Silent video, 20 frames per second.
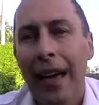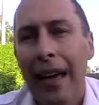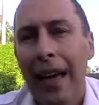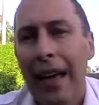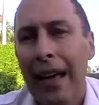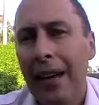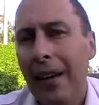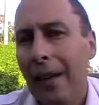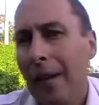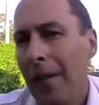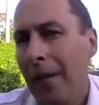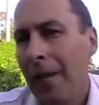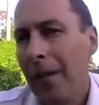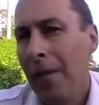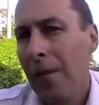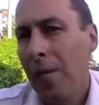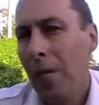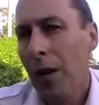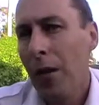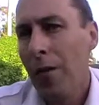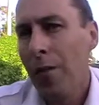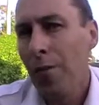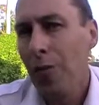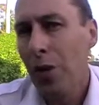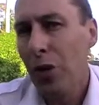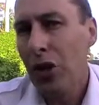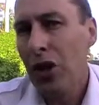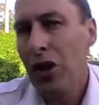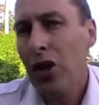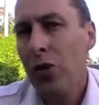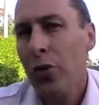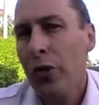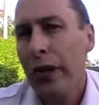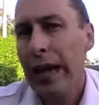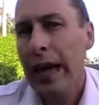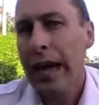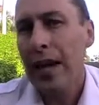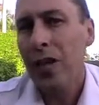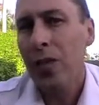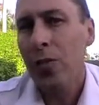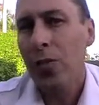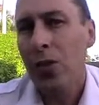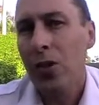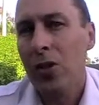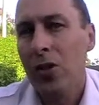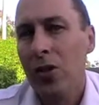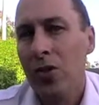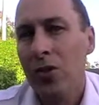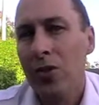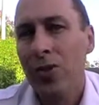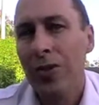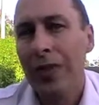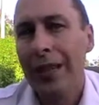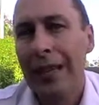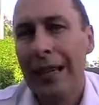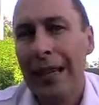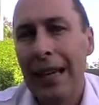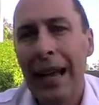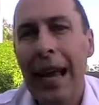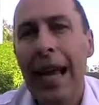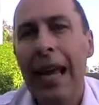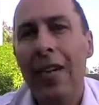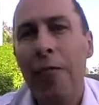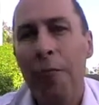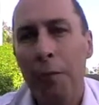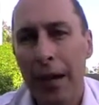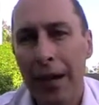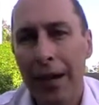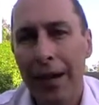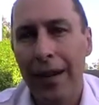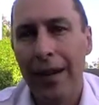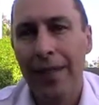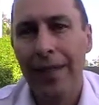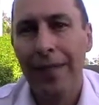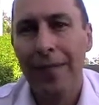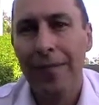And my initial reaction was to get out of bed